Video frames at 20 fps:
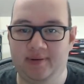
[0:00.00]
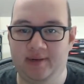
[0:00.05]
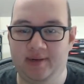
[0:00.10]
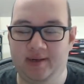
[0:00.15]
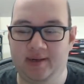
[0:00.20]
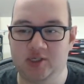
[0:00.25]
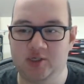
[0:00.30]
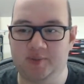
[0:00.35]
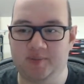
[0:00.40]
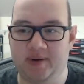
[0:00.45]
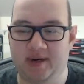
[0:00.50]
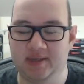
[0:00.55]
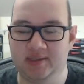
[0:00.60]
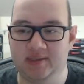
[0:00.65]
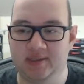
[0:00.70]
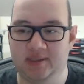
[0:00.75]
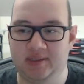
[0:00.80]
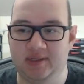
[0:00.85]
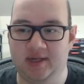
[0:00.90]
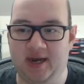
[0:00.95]

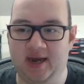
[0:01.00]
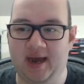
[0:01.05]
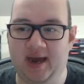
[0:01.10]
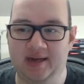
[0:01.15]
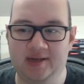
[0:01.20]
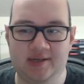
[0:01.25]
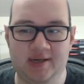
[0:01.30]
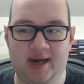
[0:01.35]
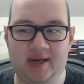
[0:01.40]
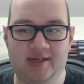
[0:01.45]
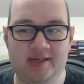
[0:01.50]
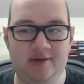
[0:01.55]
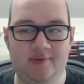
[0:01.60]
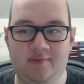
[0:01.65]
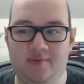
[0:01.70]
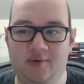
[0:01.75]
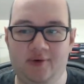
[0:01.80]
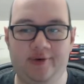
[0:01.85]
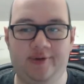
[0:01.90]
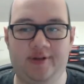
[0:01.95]
I
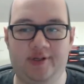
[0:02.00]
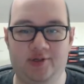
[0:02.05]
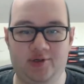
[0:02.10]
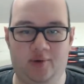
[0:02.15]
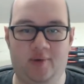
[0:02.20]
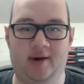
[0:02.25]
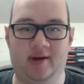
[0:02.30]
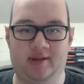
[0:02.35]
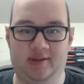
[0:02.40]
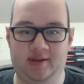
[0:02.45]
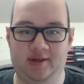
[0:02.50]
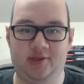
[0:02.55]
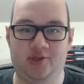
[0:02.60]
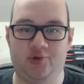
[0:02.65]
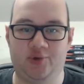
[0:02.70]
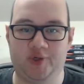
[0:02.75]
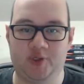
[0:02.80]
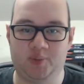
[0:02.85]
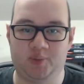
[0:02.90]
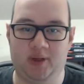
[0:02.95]
didn't really do anything to
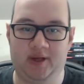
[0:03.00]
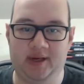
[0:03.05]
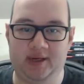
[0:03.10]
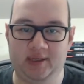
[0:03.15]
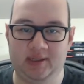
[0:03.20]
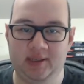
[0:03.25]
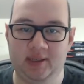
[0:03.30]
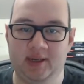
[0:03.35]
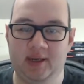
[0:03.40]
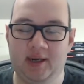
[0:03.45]
explain